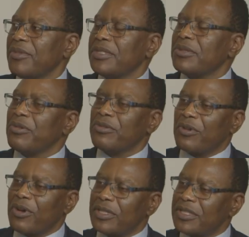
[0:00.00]
segments. So
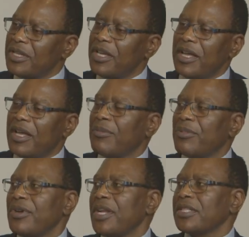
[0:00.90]
we've got
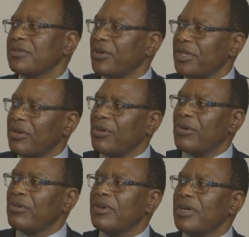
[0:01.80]
products for the
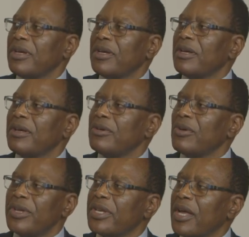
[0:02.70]

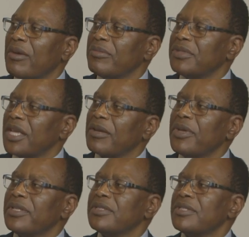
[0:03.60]
low income
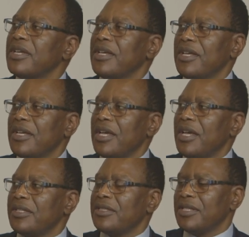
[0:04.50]
segments,
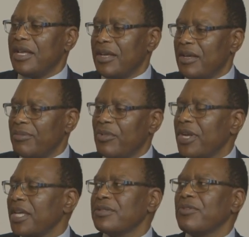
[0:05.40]

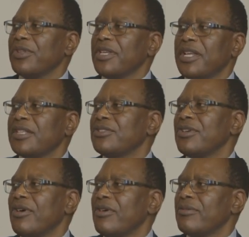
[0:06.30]
and products for the
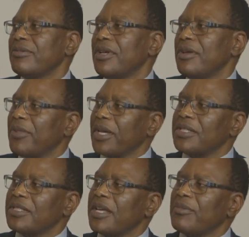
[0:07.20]
industrial
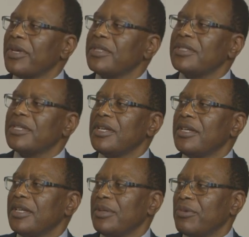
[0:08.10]
market segments,
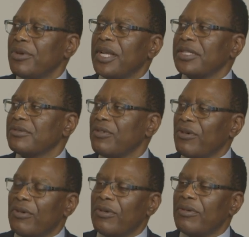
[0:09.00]
and products
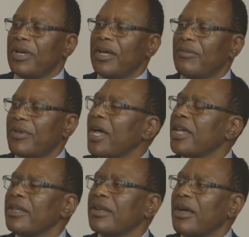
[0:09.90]
for
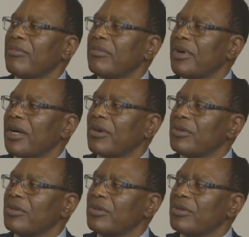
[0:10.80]
high income